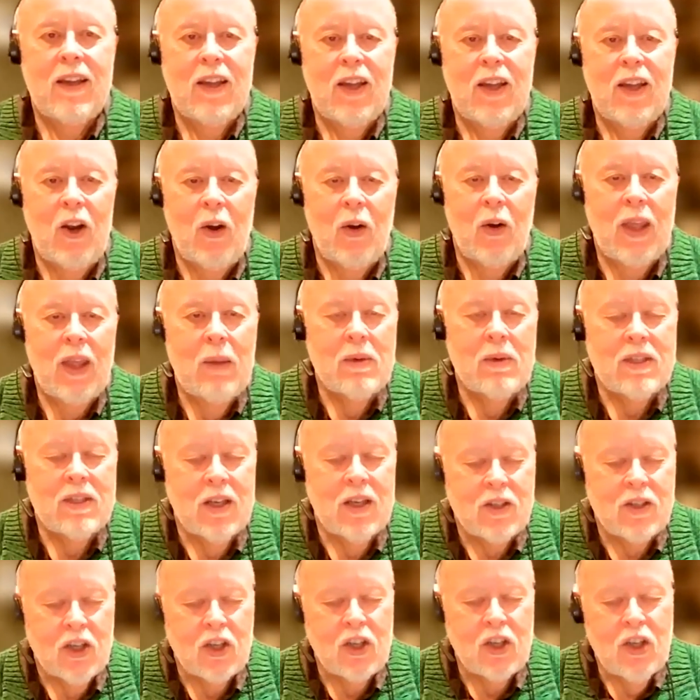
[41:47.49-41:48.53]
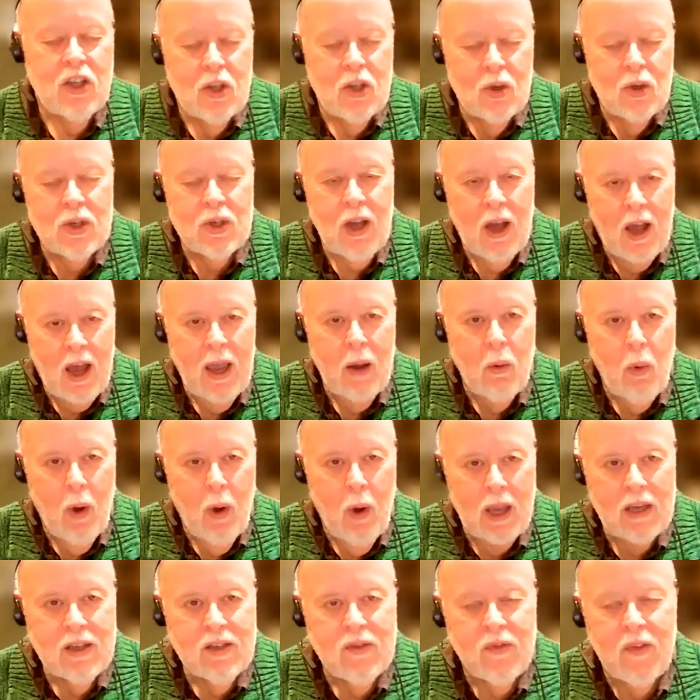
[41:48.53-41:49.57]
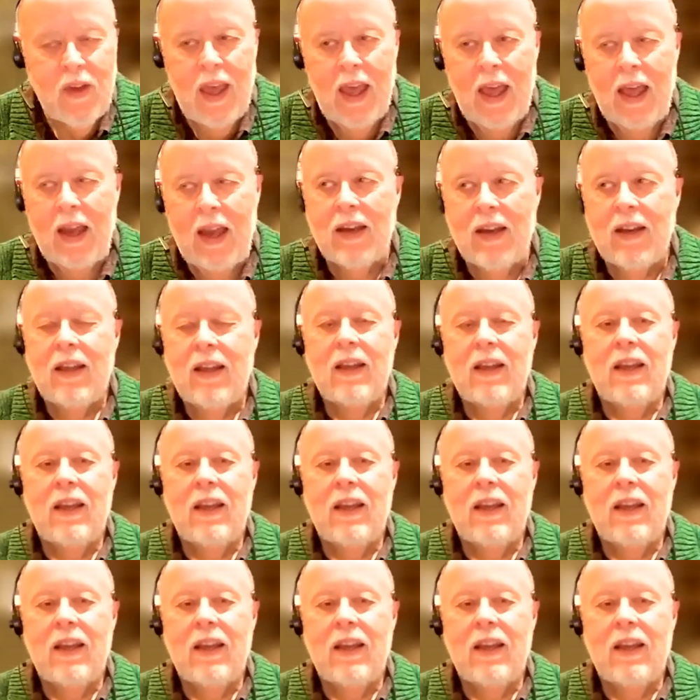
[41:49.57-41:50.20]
you know, he was such a huge highways fan.